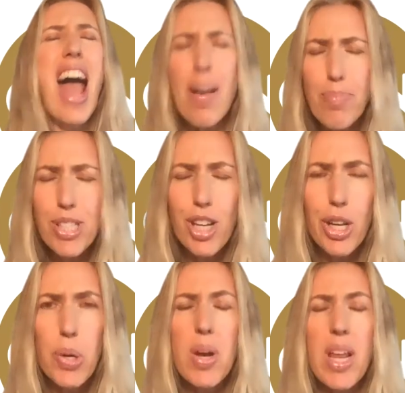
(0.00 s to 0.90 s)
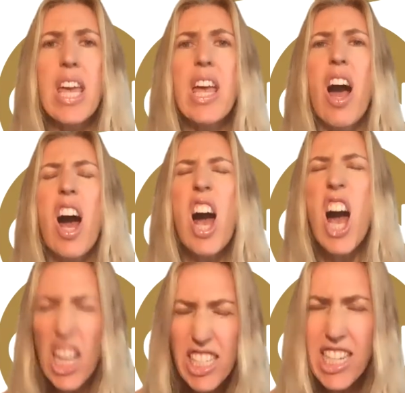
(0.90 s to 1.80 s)
absolutely,
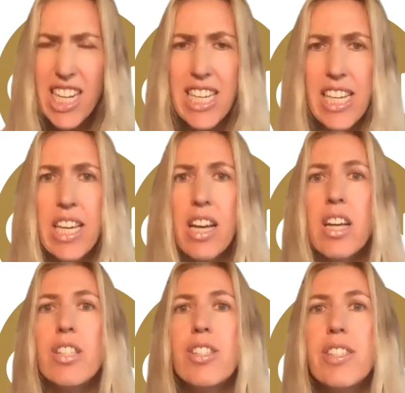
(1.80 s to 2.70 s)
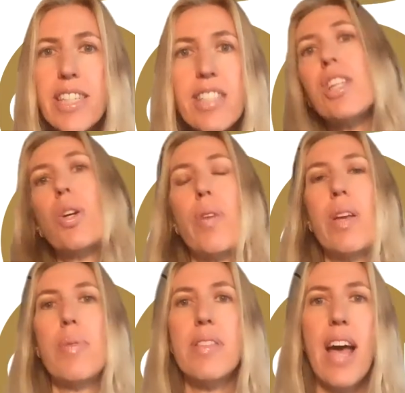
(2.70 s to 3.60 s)
utterly disagree
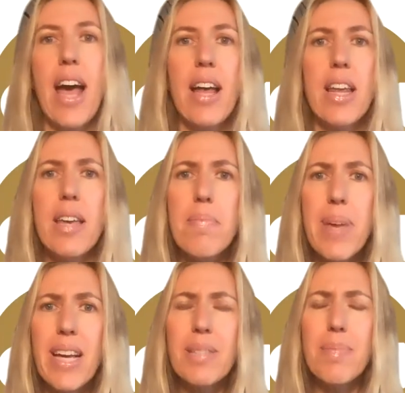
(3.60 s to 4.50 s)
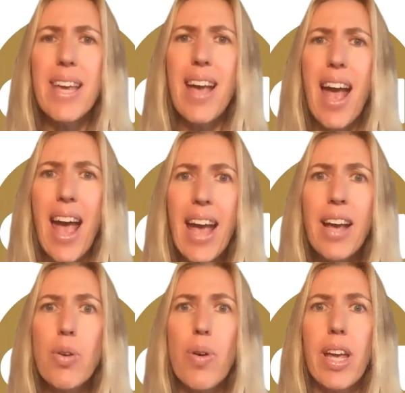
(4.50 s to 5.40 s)
with that. It makes me
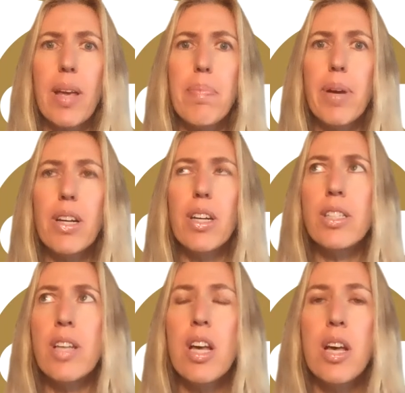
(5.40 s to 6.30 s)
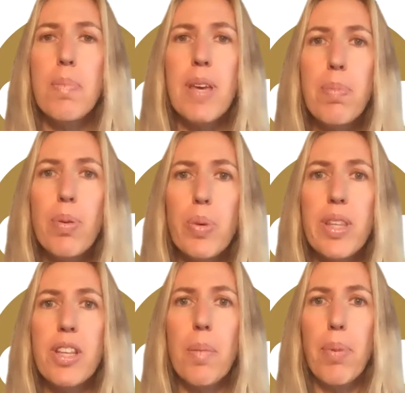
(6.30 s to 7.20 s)
angry because people
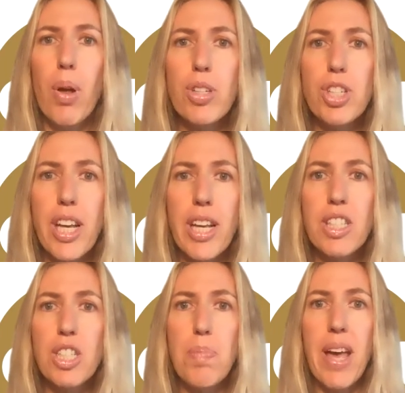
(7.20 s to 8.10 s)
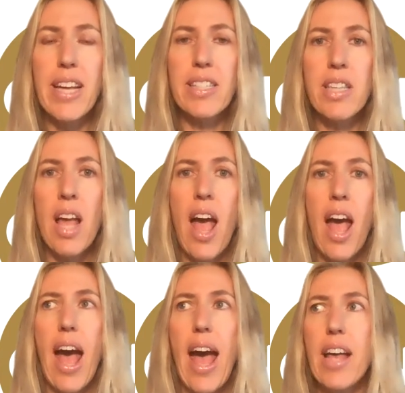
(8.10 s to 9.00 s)
within the blockchain space
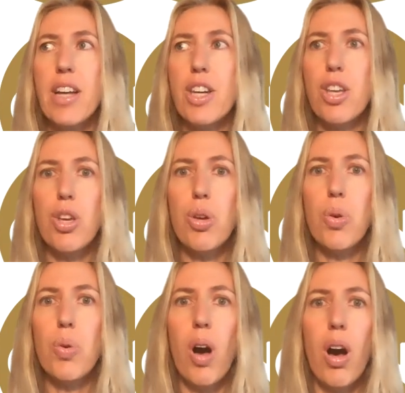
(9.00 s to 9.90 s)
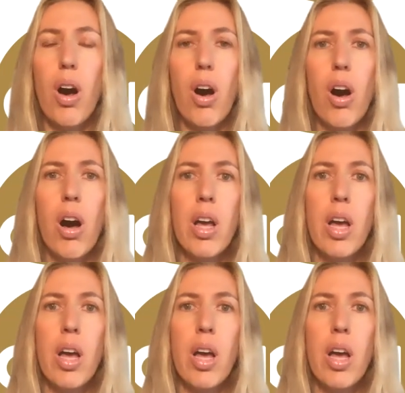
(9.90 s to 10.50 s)
and who are